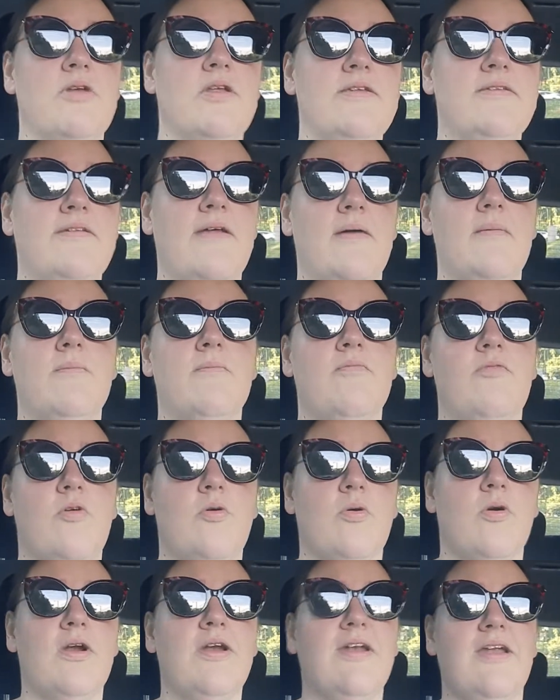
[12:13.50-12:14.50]
something
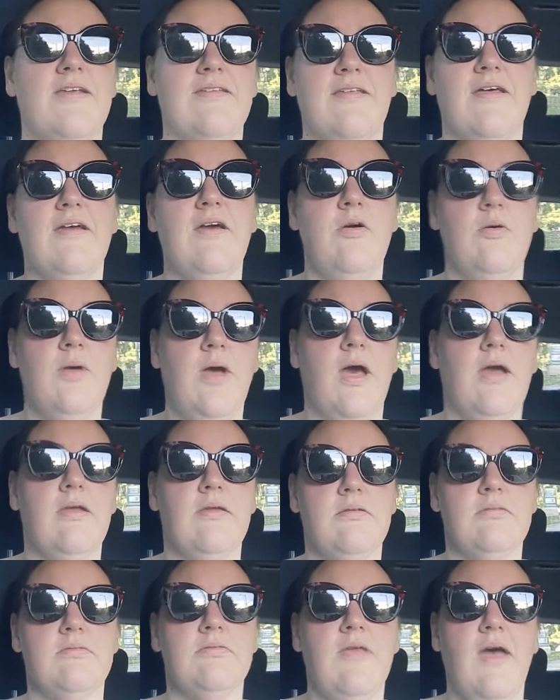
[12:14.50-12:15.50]
for it, and I was like, okay,
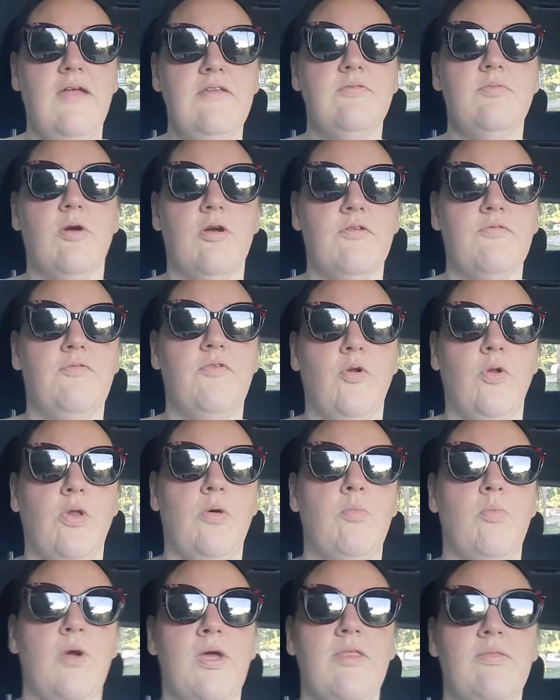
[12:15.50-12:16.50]
that's worth
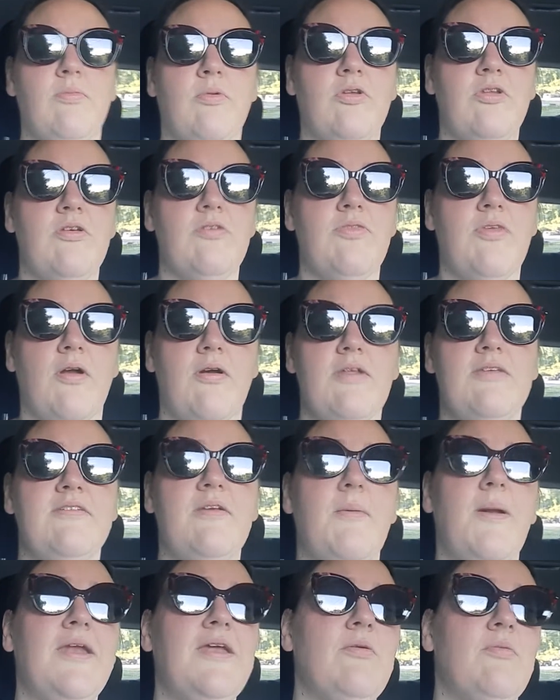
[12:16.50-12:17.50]
fooling with. We'll do 30
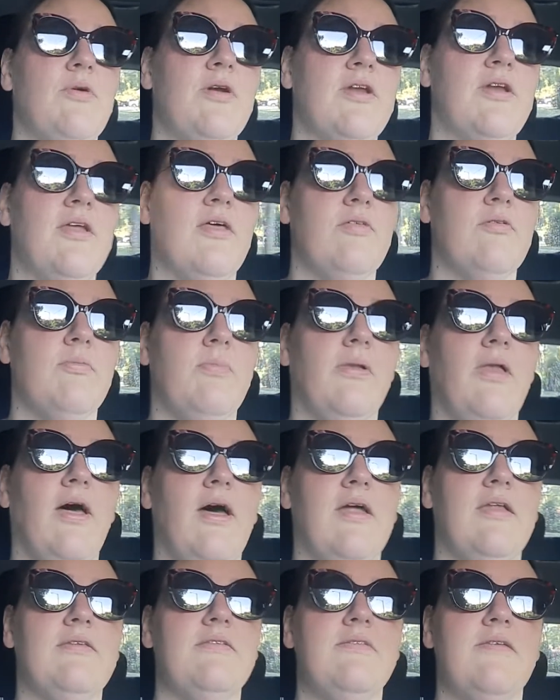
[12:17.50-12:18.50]
something. I didn't want another
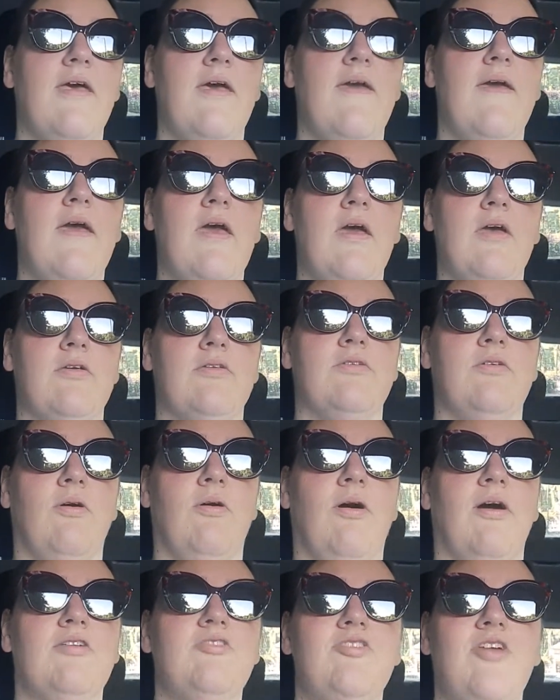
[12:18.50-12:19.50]
appliance.
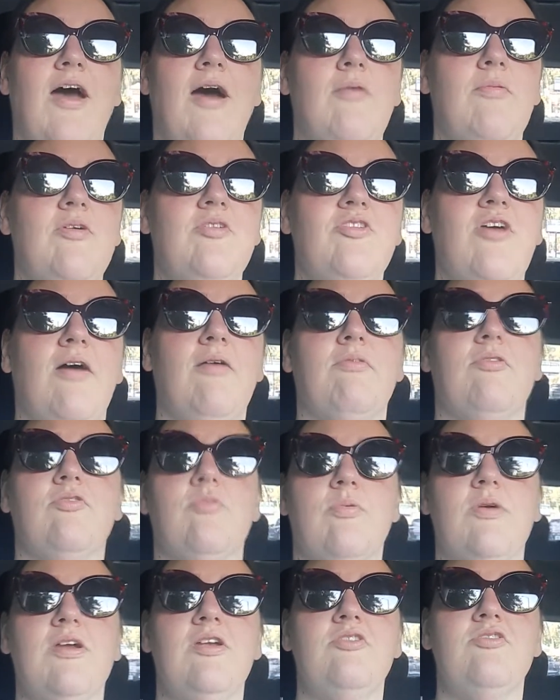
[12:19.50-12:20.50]
Gosh, I wish I was
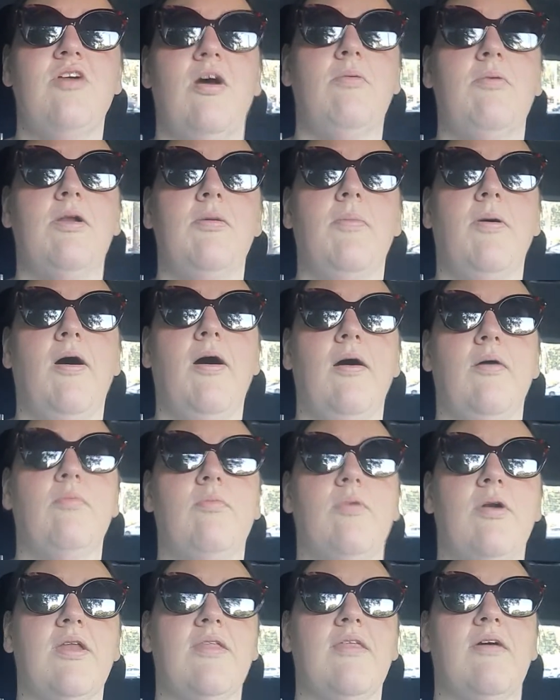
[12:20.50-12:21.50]
rich. I would have bought
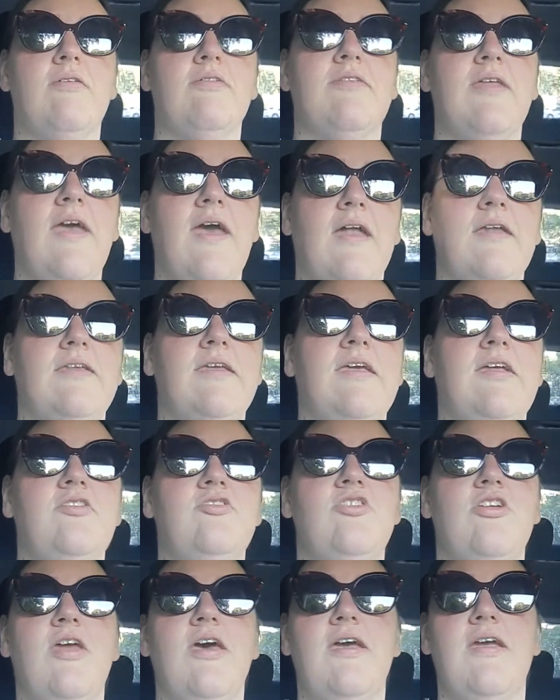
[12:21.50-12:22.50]
one of those. They had
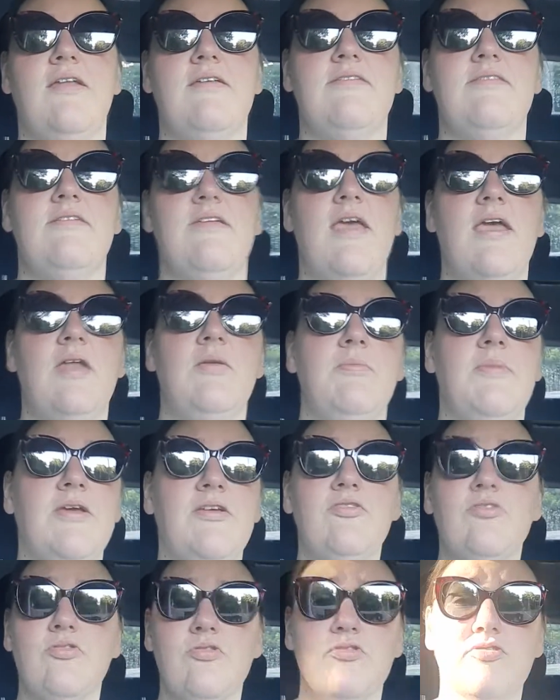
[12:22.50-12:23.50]
KitchenAid stand
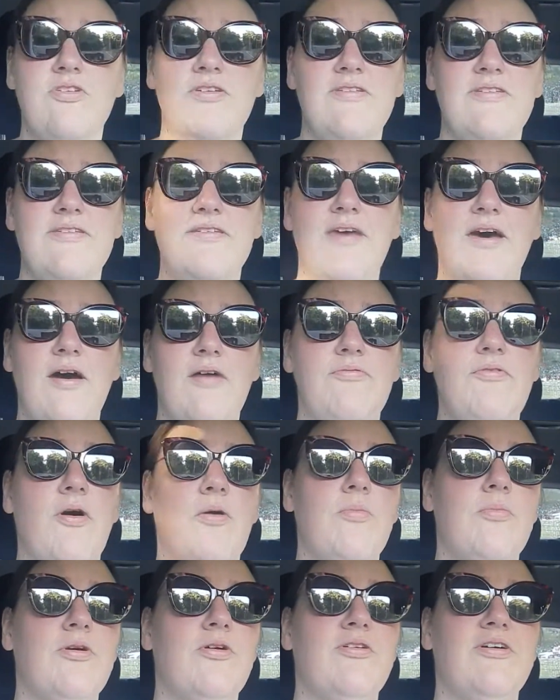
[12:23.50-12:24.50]
mixers and stuff
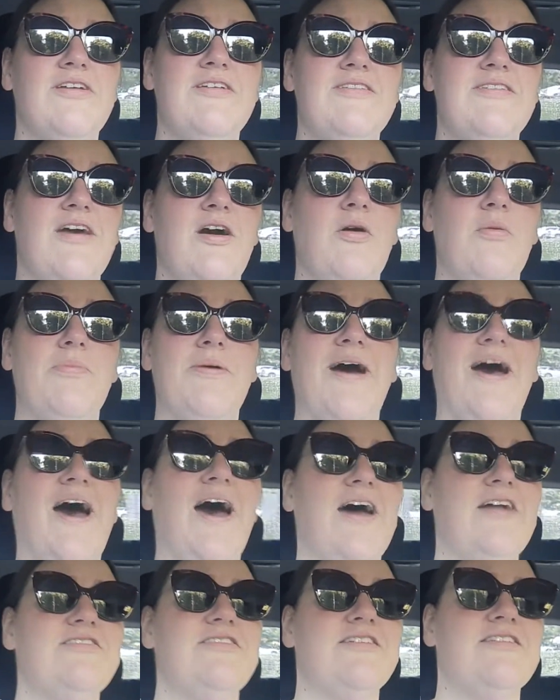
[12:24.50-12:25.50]
on real good sale, but
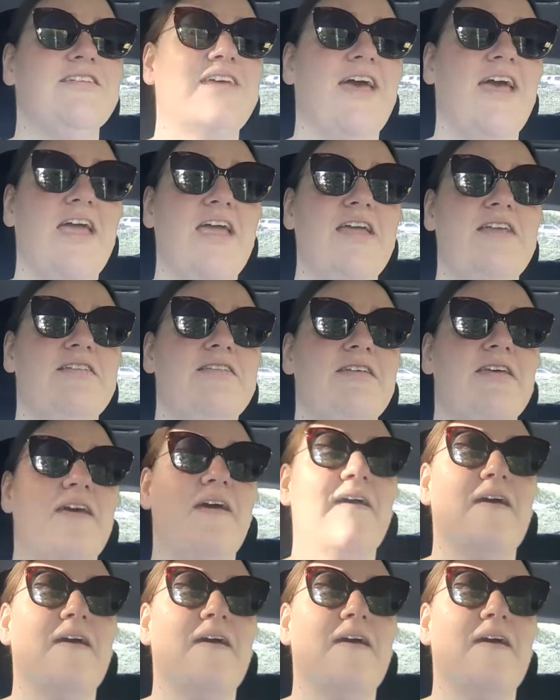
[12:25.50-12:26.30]
I just can't